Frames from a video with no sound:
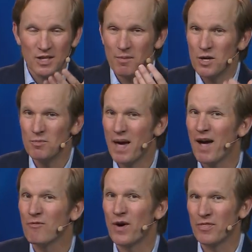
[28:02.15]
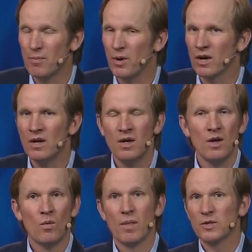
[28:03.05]
Some of you may have read the book,
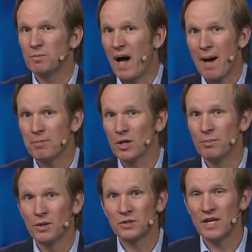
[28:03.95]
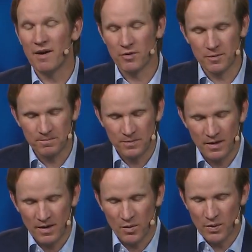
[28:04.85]
one of the most popular books ever
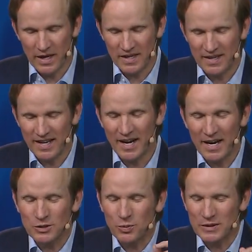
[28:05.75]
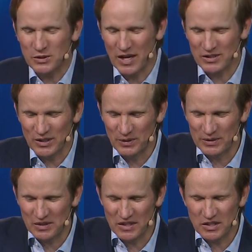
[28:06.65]
written. Here's what C.S.
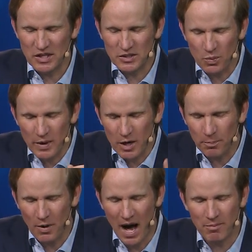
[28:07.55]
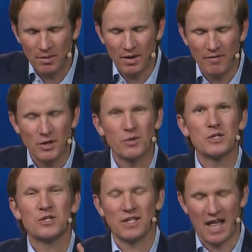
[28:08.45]
Lewis says He says, The real problem of the
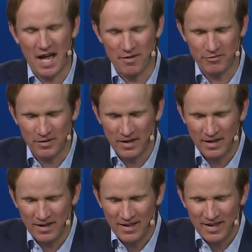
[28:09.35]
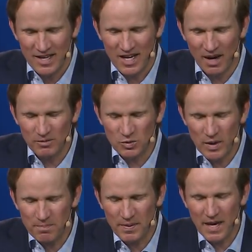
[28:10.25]
Christian life comes
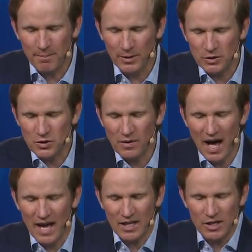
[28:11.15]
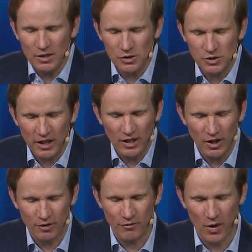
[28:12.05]
when people do not usually
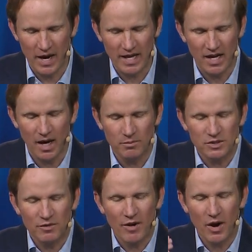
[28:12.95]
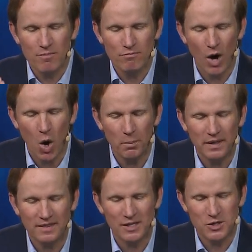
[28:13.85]
look for it. It comes the very
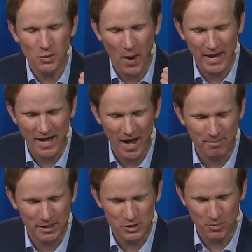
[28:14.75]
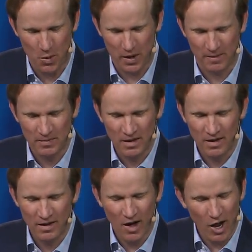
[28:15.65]
moment that you wake up each morning.
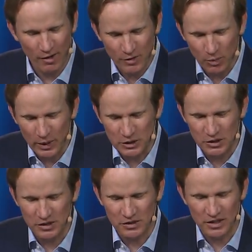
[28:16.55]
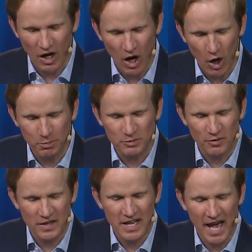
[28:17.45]
All of your wishes and hopes
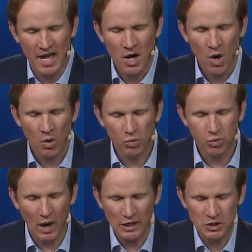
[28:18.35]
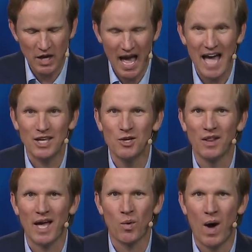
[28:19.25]
for the day rush at you
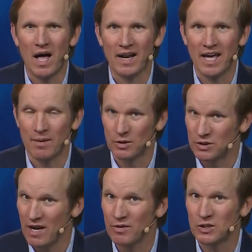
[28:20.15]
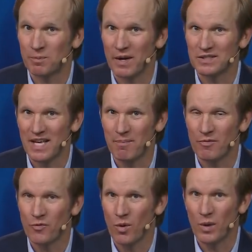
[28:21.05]
like wild animals. You ever experienced that
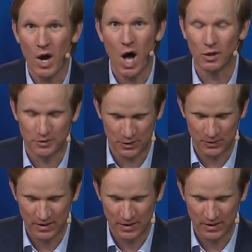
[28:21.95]
before? We all do.